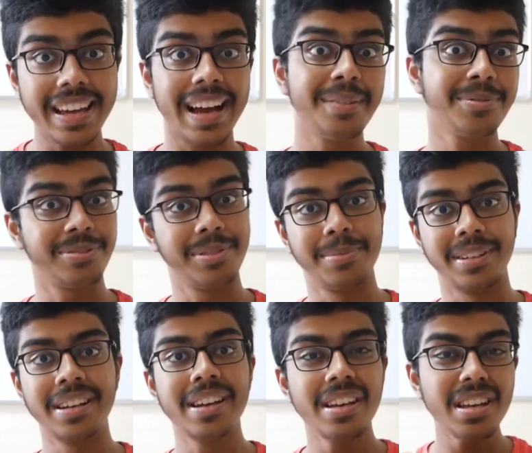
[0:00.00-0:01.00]
I'm
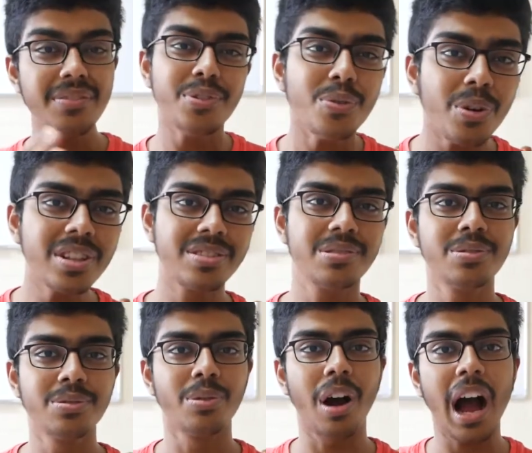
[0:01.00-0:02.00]
Shreeman. If you want to
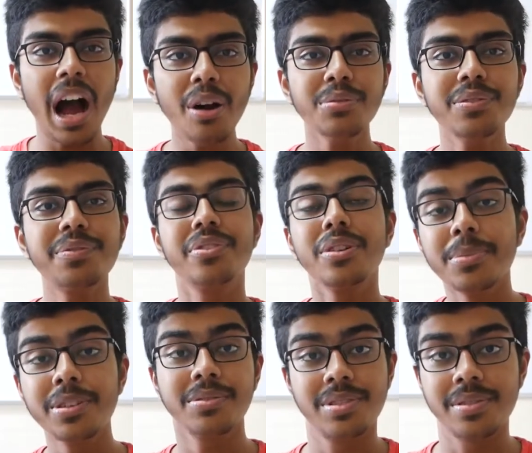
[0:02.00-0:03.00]
know how to film
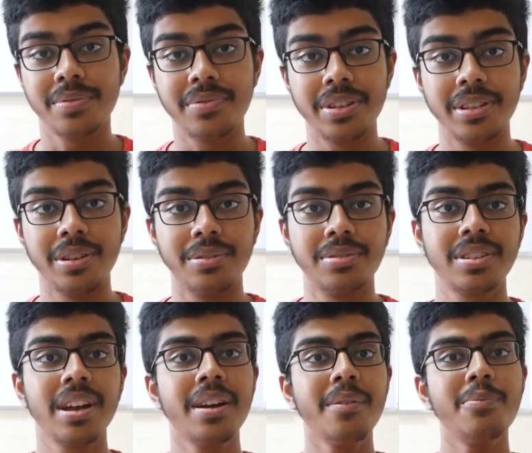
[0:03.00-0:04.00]
YouTube videos
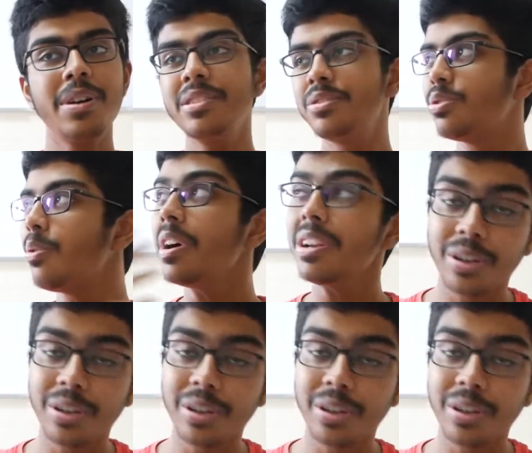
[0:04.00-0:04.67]
when you don't want